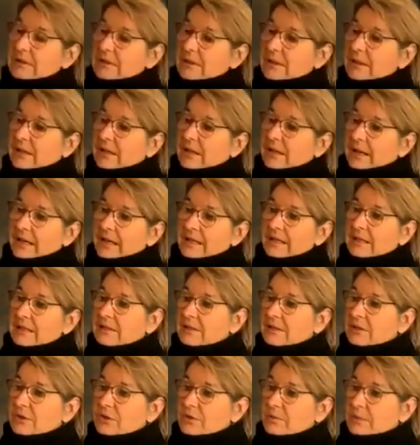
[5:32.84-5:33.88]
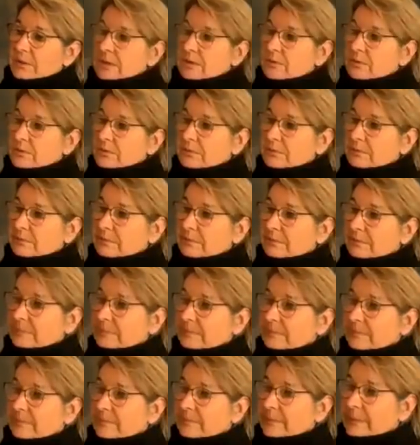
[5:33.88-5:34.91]
So, in general,
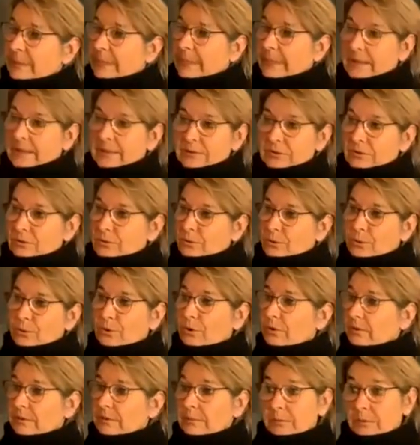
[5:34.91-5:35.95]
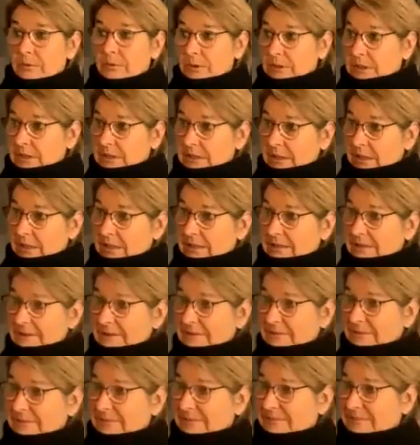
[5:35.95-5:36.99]
keeping our own
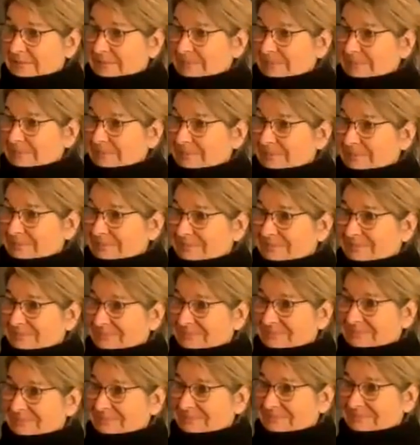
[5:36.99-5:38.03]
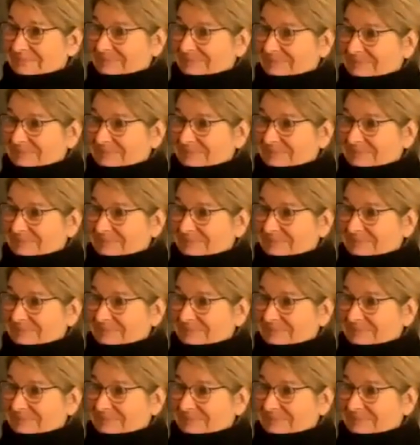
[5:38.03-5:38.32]
vibration as high as possible.